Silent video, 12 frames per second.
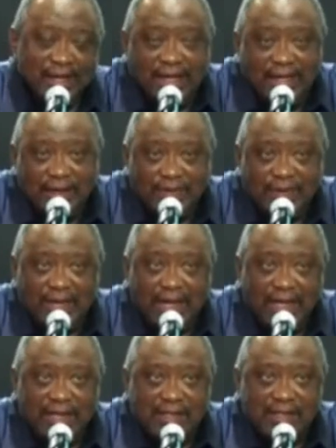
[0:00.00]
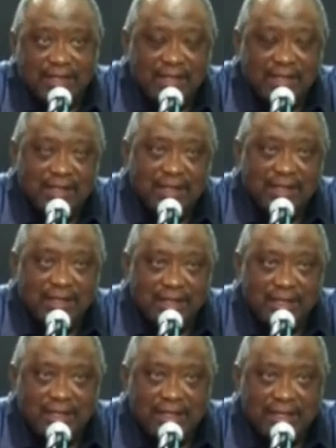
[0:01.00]
And in fact,
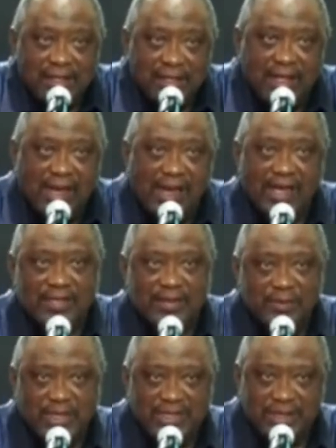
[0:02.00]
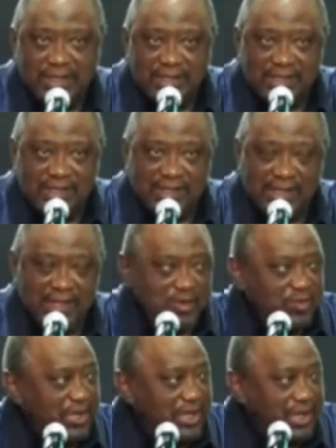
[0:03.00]
the last message he
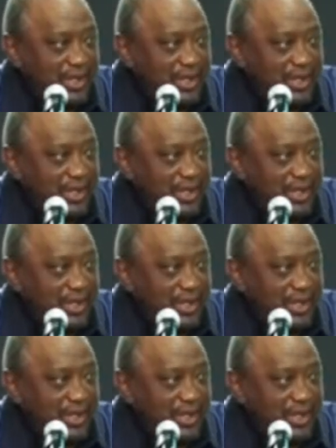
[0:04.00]
sent me